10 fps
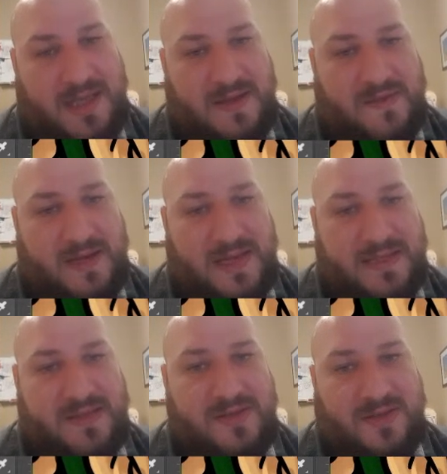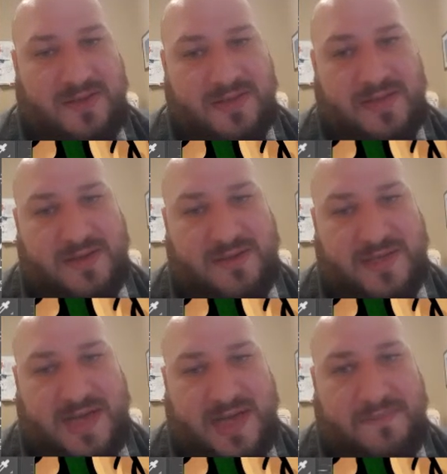Giving a nice gloss to those
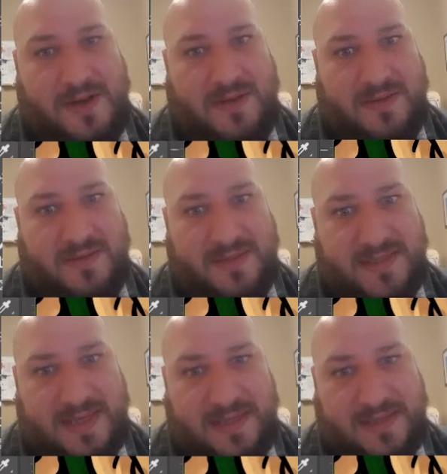eyeballs.